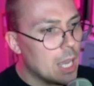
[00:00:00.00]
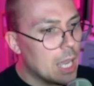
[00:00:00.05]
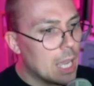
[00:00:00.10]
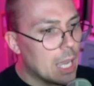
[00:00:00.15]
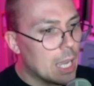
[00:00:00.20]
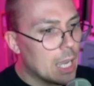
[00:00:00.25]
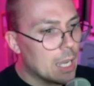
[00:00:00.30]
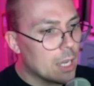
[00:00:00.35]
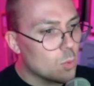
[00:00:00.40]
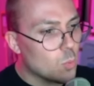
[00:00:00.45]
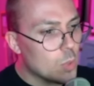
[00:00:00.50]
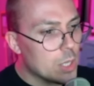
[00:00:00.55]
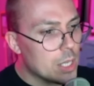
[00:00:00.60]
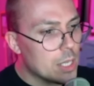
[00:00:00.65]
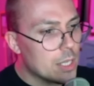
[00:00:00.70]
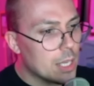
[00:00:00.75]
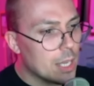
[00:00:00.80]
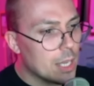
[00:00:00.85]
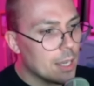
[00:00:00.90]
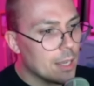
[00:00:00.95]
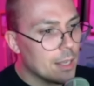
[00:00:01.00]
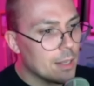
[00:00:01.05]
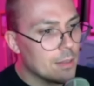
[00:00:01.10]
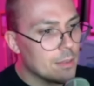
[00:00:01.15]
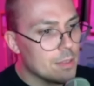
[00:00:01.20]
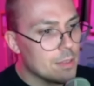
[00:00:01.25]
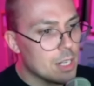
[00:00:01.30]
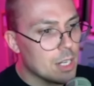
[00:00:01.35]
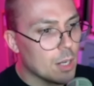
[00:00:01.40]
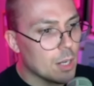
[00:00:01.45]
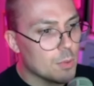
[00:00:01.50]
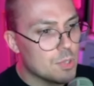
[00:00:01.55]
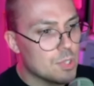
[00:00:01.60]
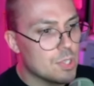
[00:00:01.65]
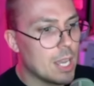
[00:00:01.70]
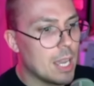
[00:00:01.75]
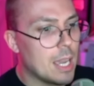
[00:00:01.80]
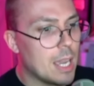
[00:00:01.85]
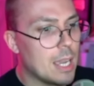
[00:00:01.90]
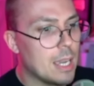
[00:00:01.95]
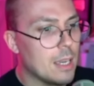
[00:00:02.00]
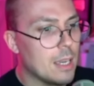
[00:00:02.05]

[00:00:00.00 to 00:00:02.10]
and we can, you know, say